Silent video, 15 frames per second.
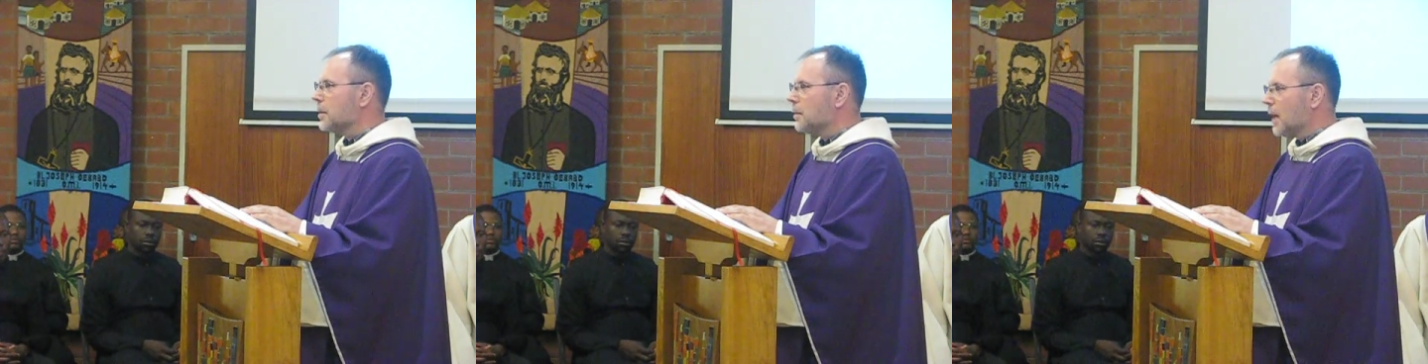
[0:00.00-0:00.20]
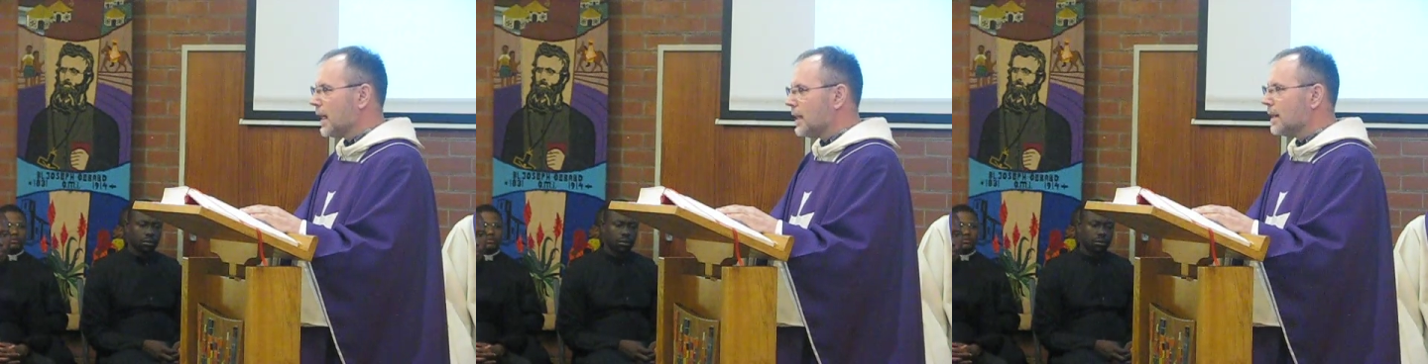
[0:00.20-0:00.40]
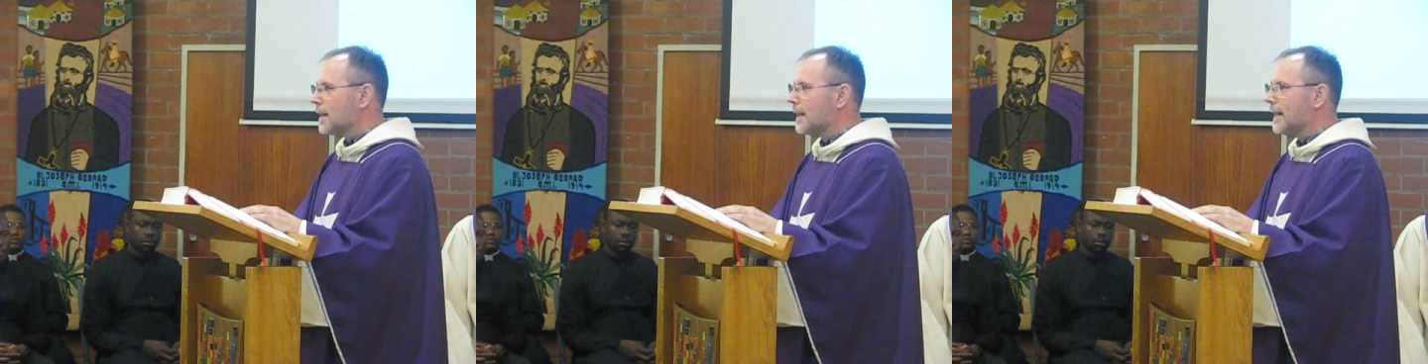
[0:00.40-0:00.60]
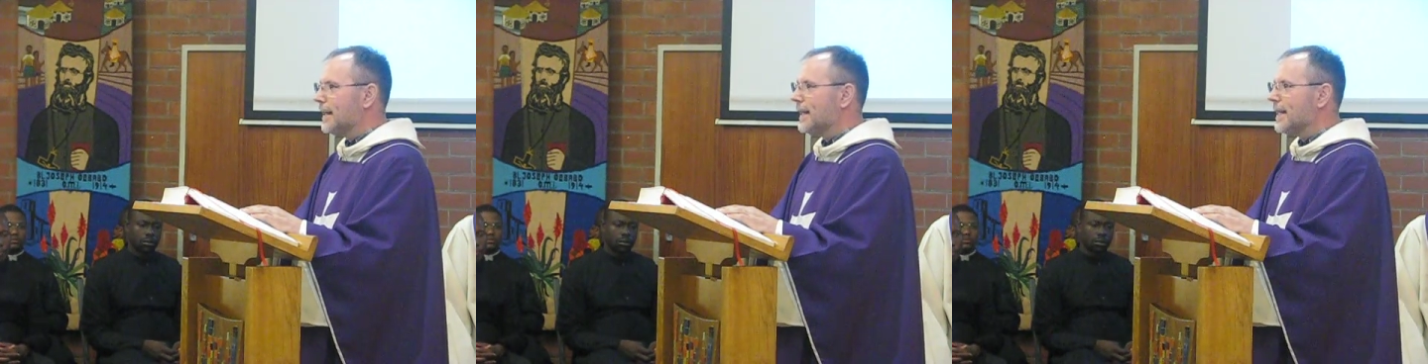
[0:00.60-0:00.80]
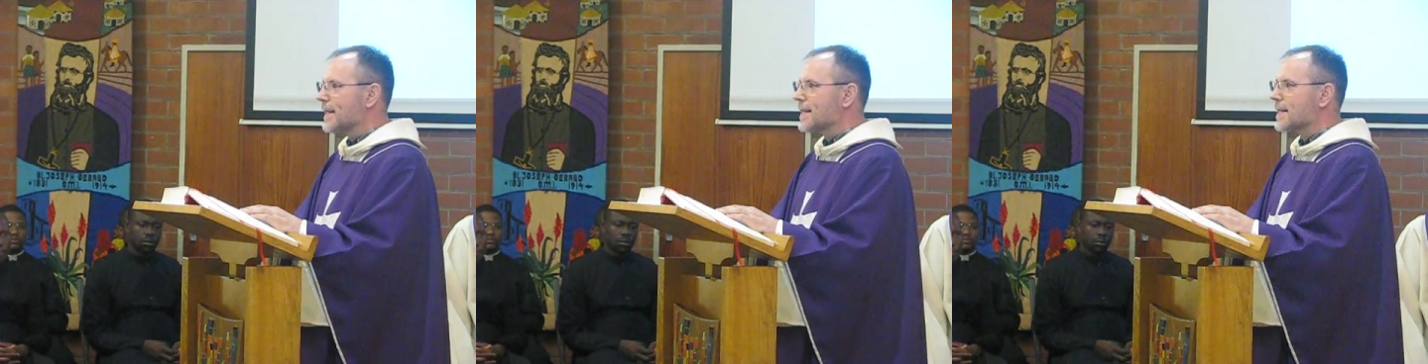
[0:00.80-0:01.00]
whether
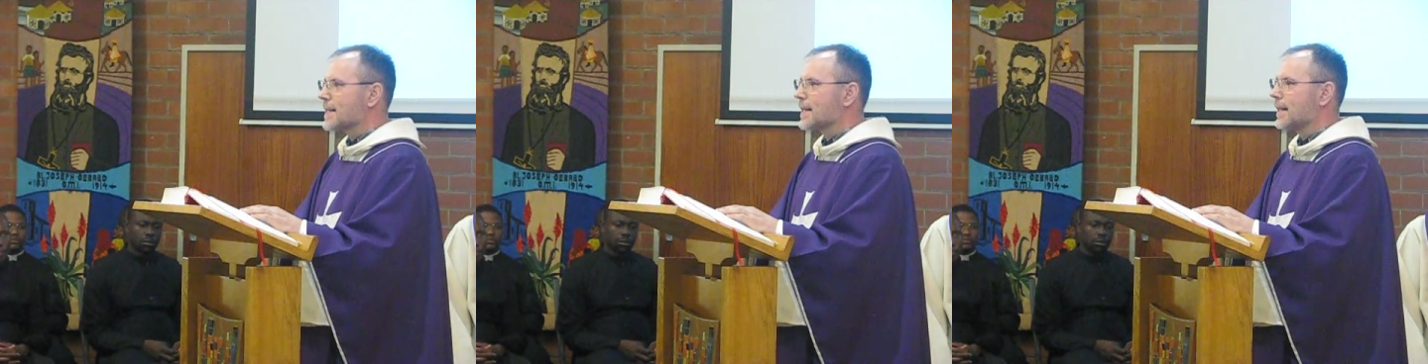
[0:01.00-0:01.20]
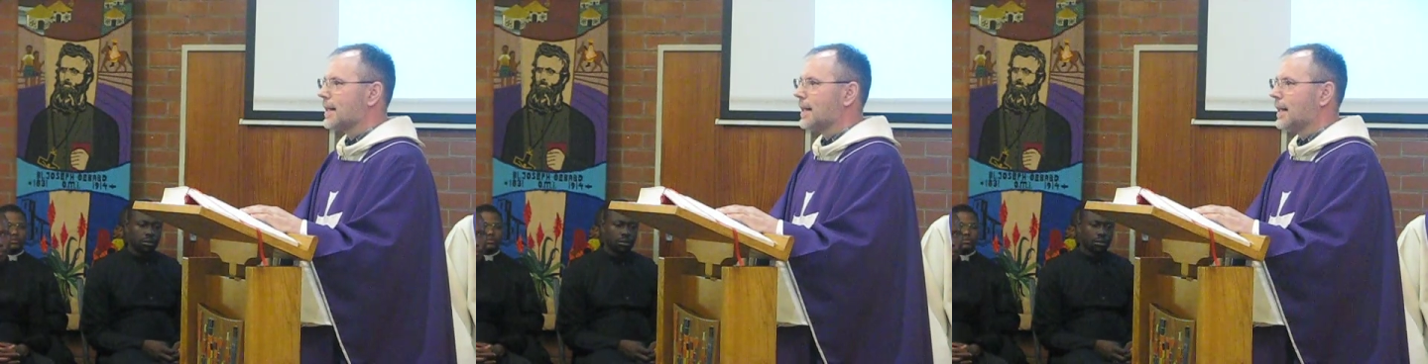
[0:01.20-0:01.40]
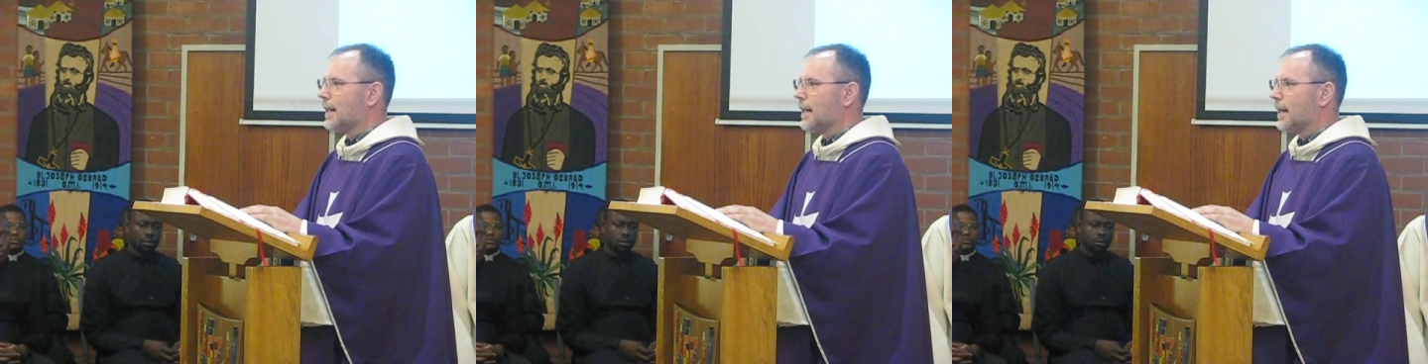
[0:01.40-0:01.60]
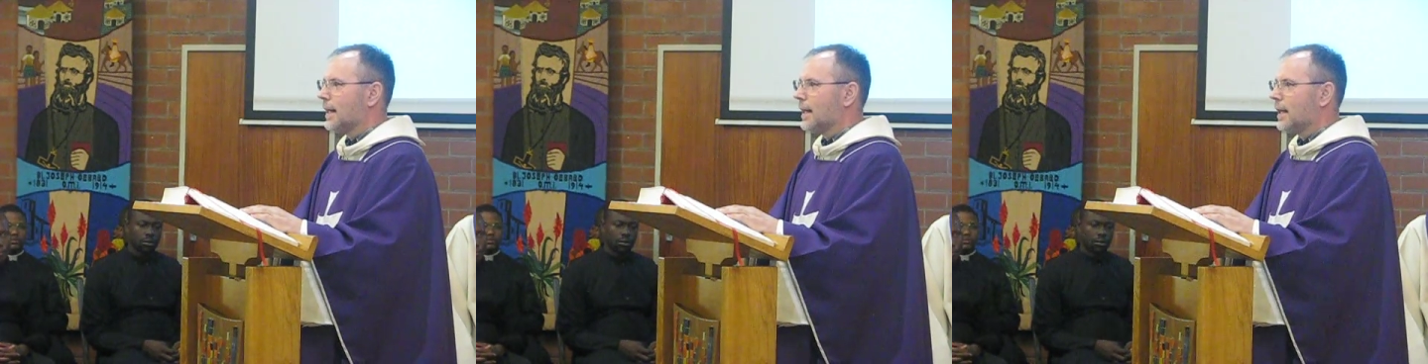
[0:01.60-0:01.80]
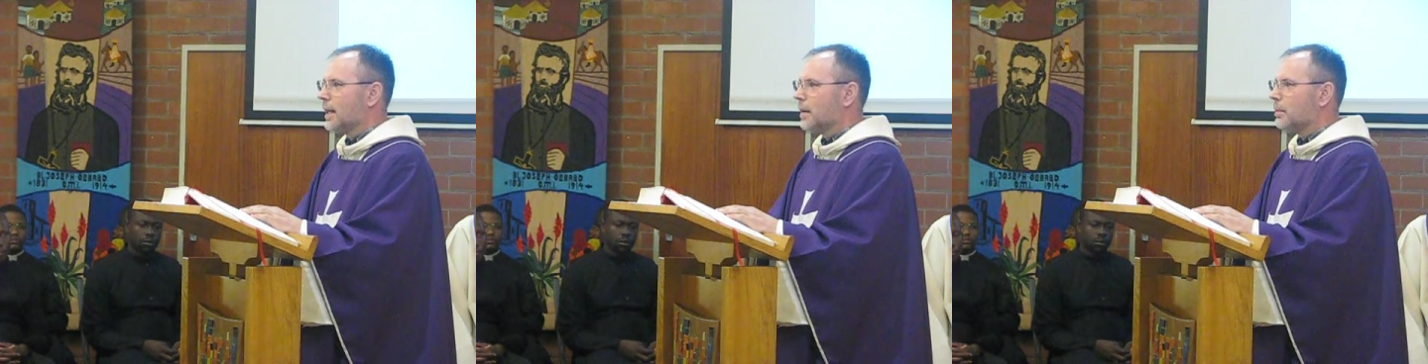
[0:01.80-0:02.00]
it is
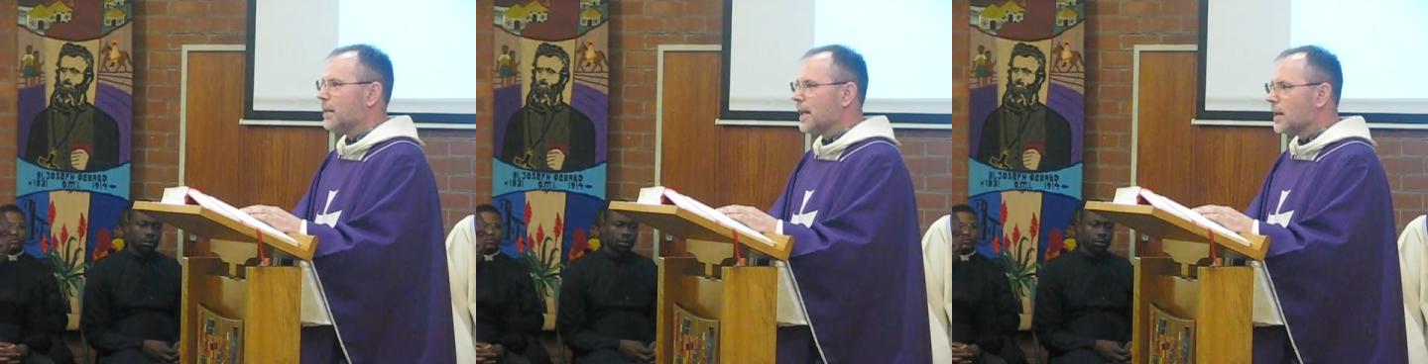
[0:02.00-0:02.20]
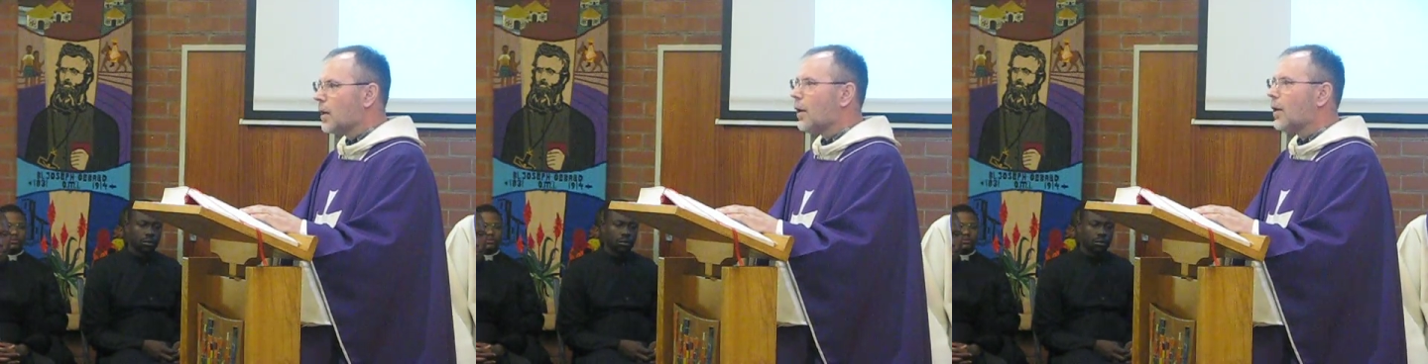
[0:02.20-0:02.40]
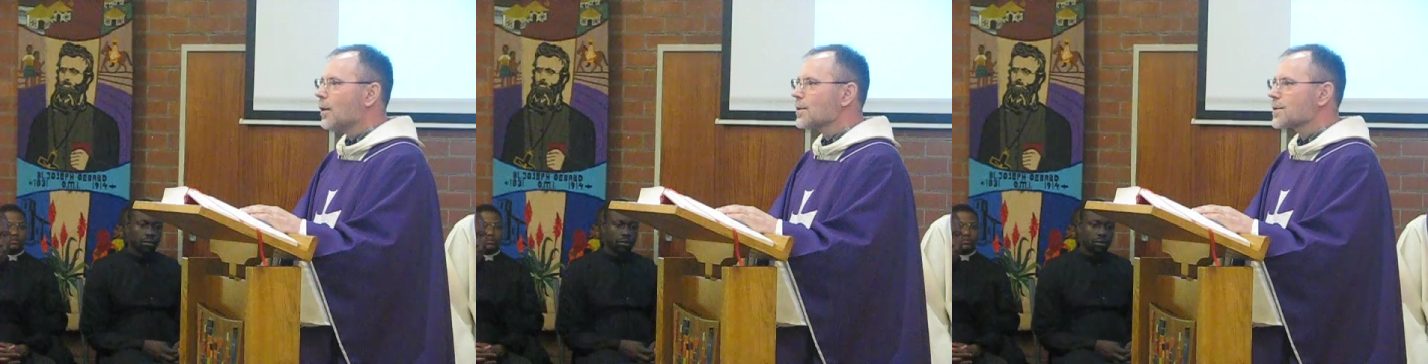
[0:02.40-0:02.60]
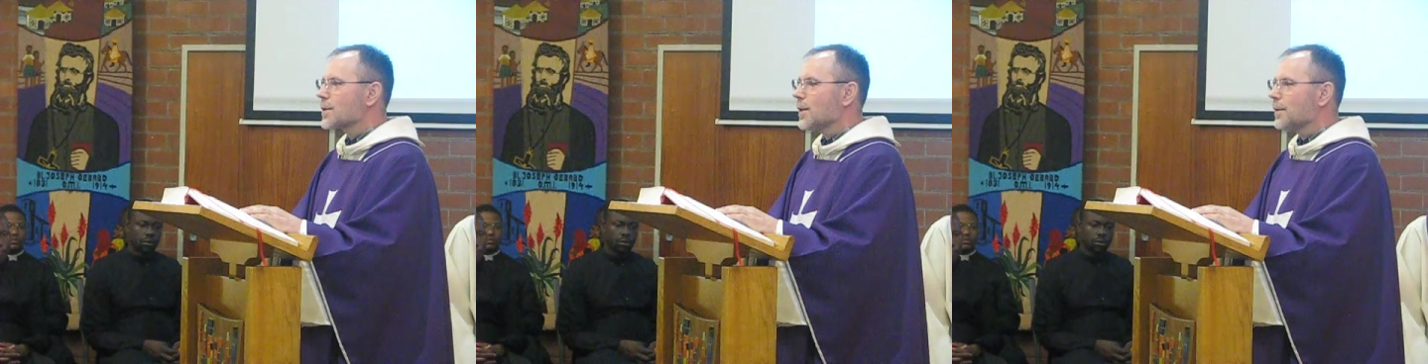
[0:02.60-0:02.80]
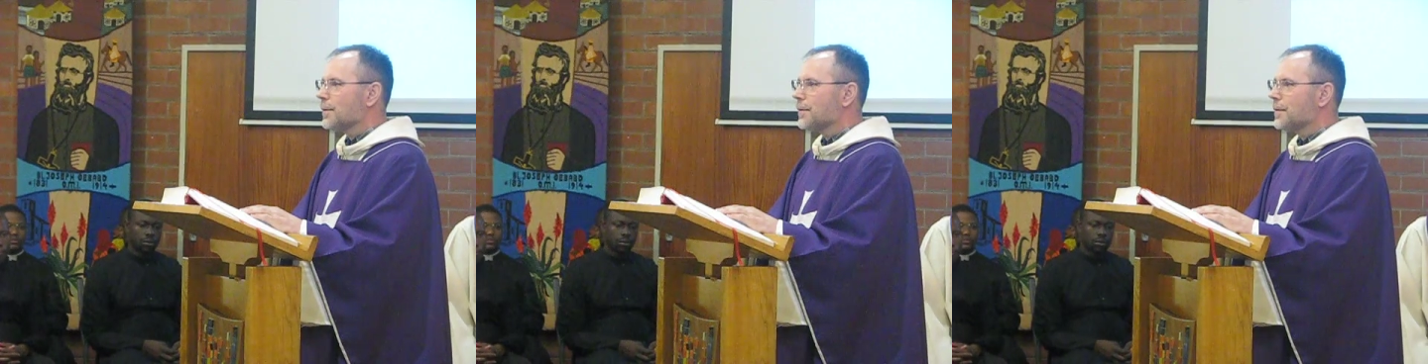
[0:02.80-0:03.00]
because
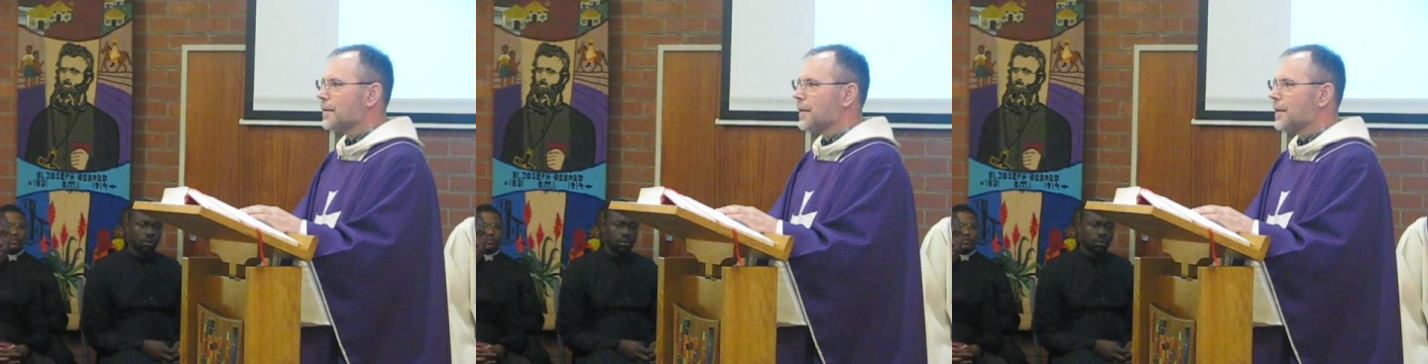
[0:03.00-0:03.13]
of